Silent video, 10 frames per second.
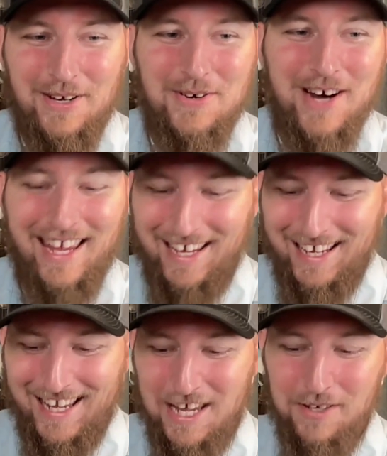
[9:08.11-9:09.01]
So
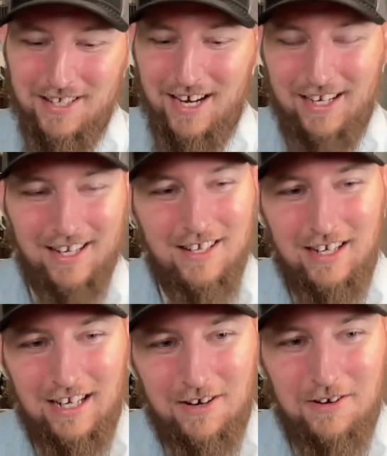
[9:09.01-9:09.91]
he was like,
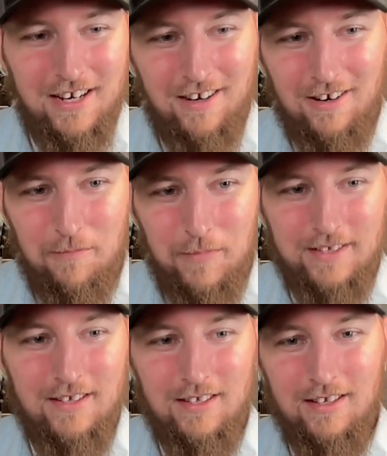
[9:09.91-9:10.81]
"You need to go get your
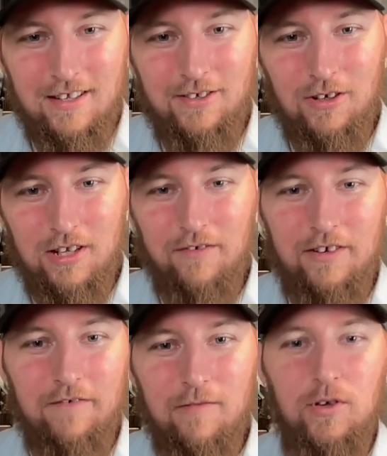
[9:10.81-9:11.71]
business
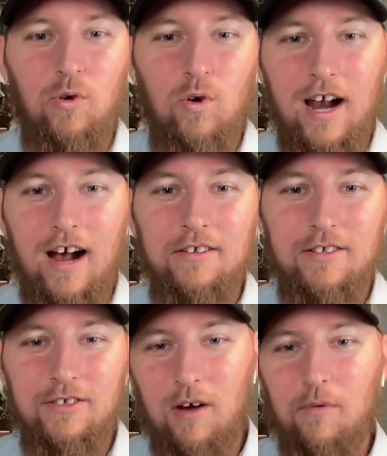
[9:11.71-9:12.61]
certificate from the
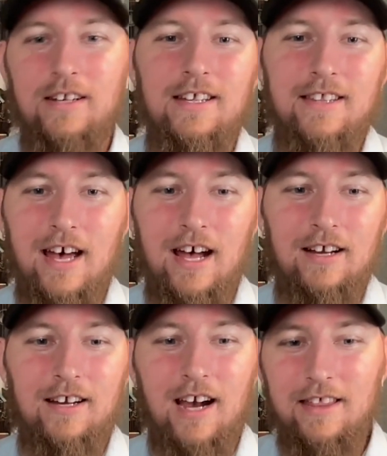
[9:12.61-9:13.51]
courthouse." So I went and did
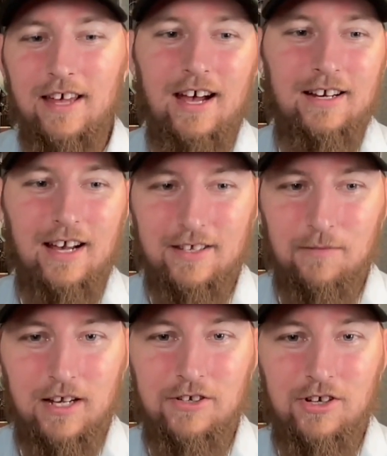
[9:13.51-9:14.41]
that, got
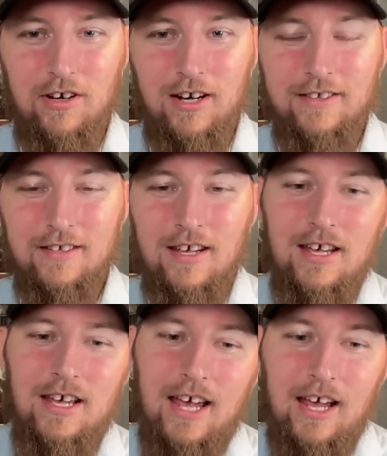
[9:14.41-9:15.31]
some insurance,
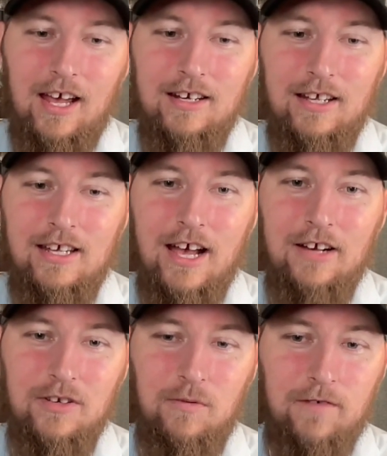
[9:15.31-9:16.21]
and he
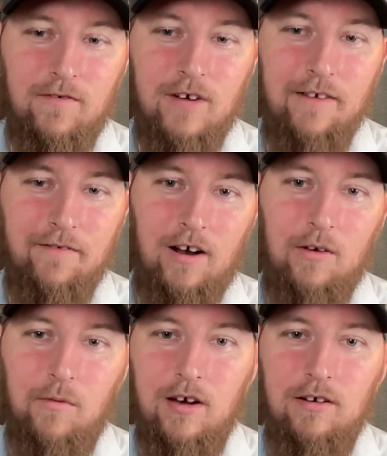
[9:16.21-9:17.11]
actually worked for a
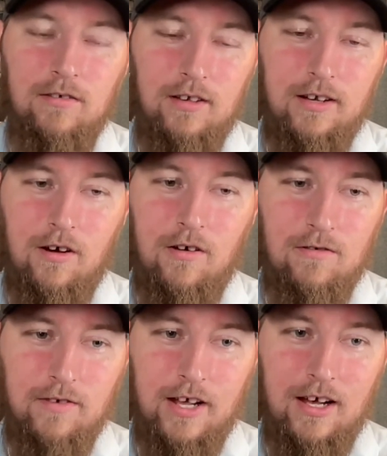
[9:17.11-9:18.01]
very well
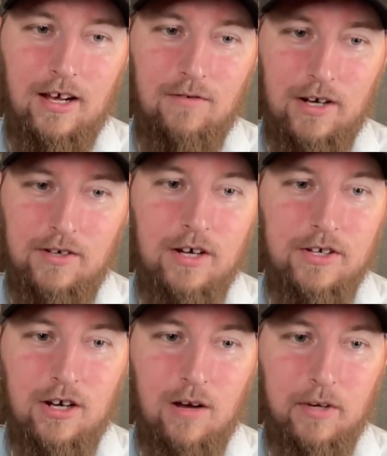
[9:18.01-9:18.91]
known
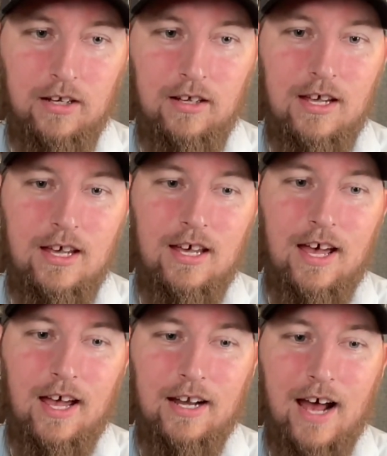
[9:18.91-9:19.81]
restoration company,
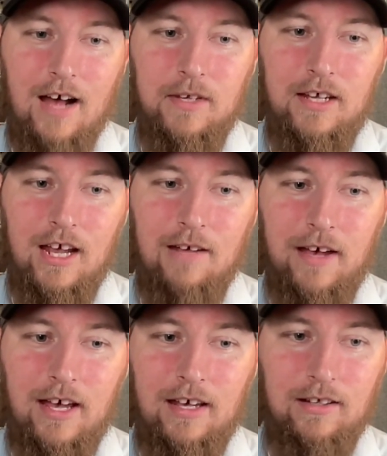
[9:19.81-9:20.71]
and I
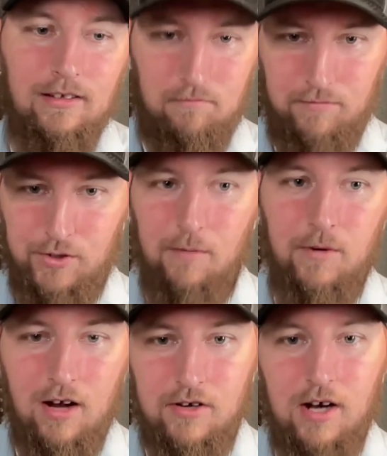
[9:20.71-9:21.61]
became a
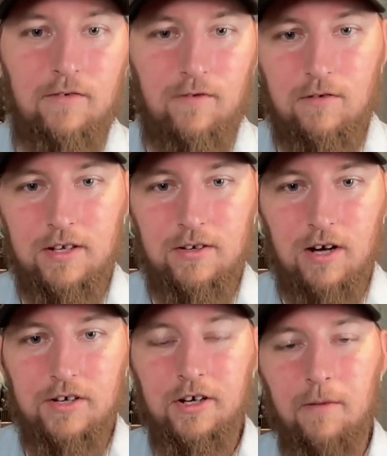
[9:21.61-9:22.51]
subcontractor for a
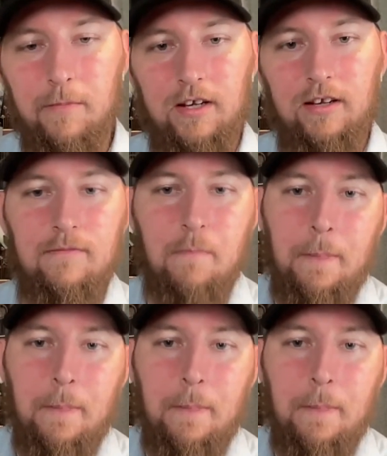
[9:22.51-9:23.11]
restoration company.